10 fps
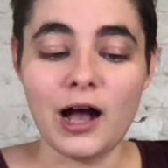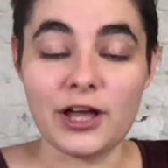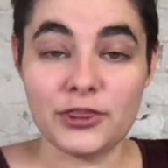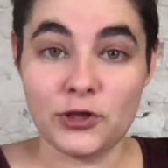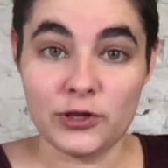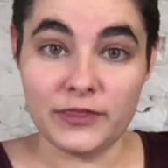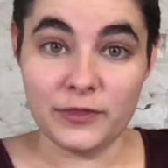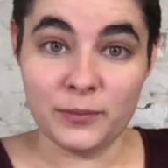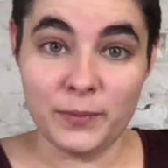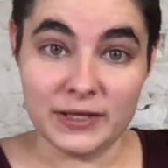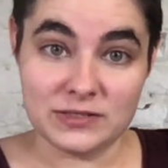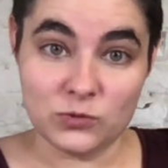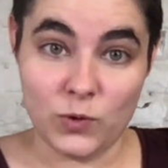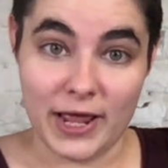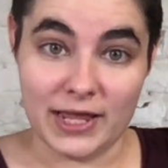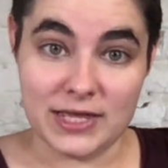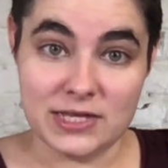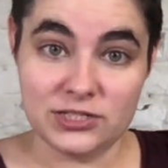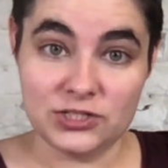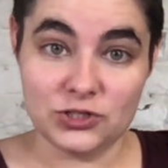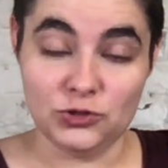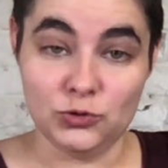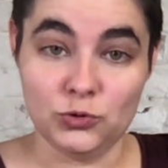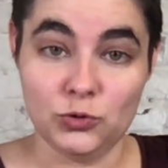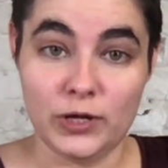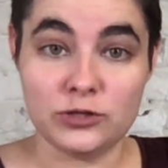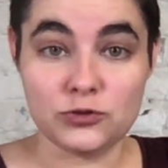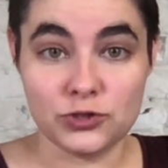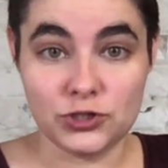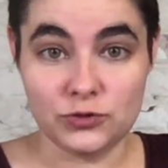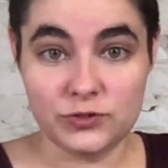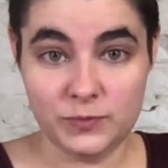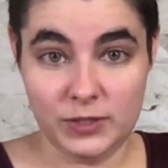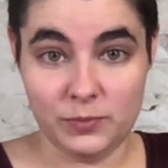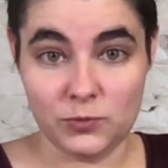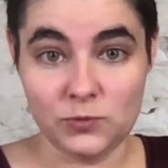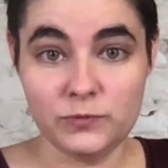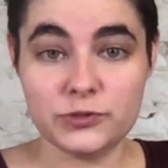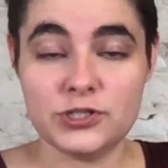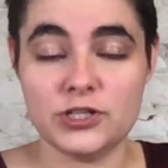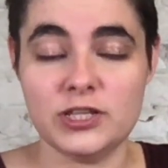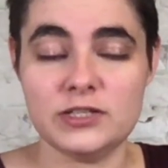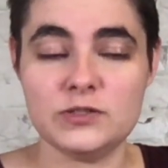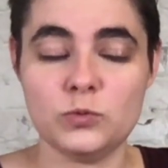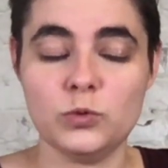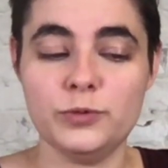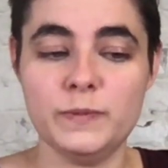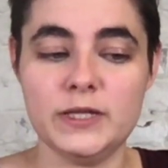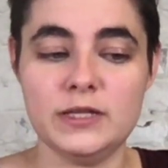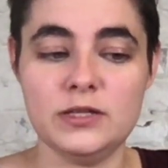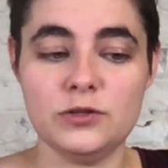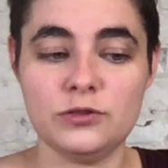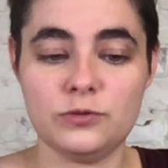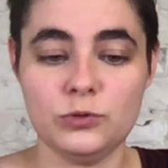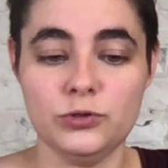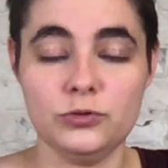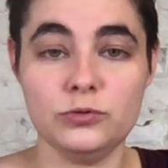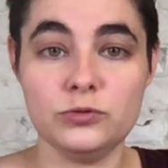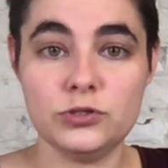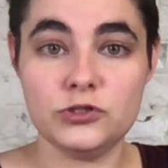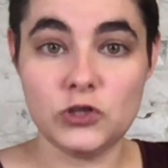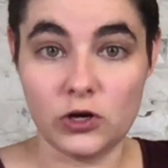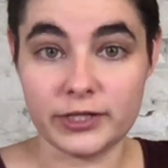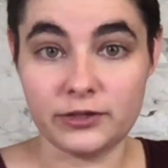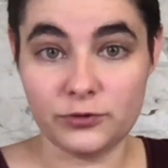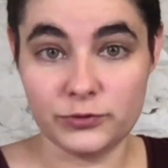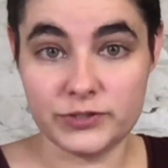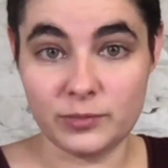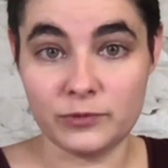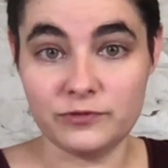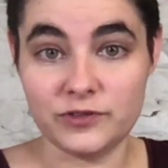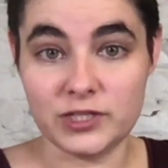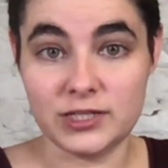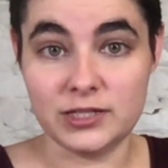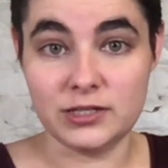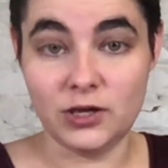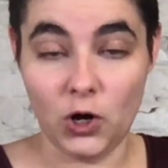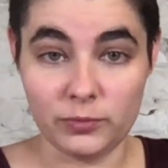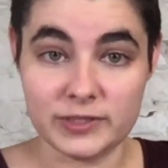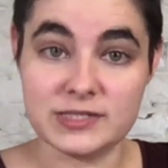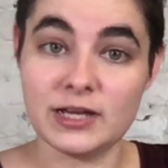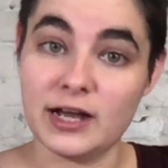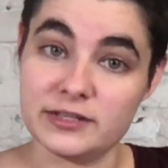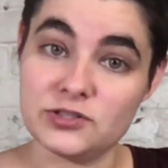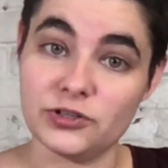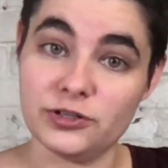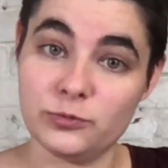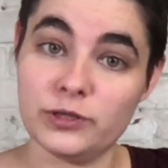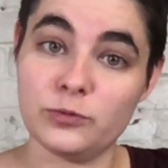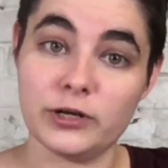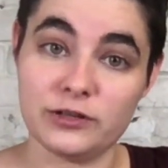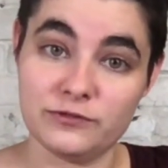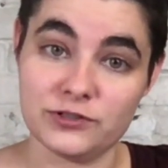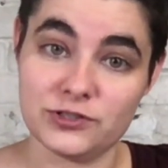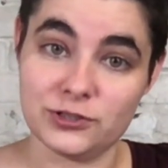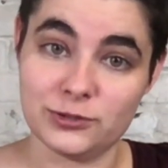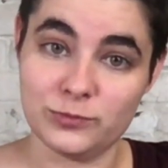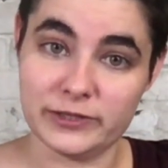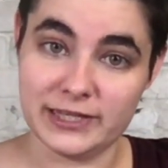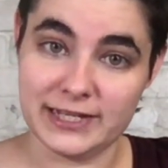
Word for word: I thought that the best way to introduce people to this would be through talking through some of the garments that I started with when I first started with